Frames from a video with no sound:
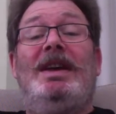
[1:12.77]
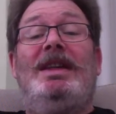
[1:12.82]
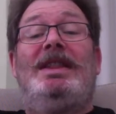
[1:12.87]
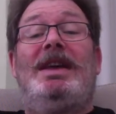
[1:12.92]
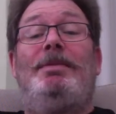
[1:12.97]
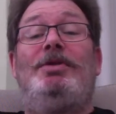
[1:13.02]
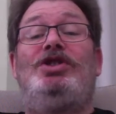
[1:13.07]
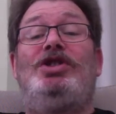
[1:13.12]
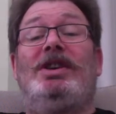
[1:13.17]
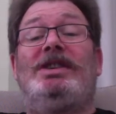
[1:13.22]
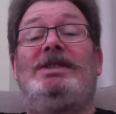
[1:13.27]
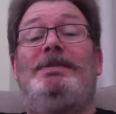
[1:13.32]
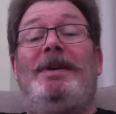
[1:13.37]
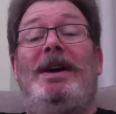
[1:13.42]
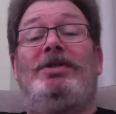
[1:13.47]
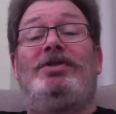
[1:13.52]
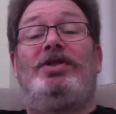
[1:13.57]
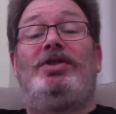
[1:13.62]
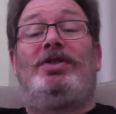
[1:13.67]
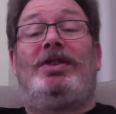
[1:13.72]
They were just
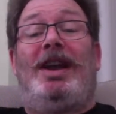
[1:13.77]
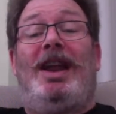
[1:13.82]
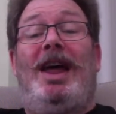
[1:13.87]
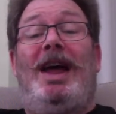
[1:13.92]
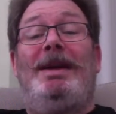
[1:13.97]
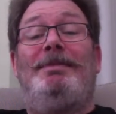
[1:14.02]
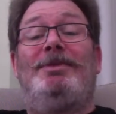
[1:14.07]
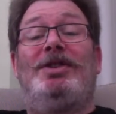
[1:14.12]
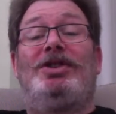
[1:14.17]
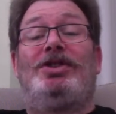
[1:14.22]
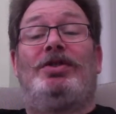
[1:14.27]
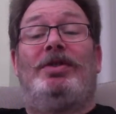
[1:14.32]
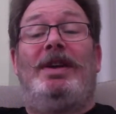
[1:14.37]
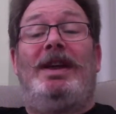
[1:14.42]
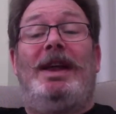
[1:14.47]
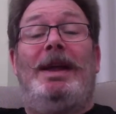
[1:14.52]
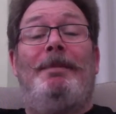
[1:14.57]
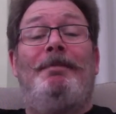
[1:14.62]
about to climb the tree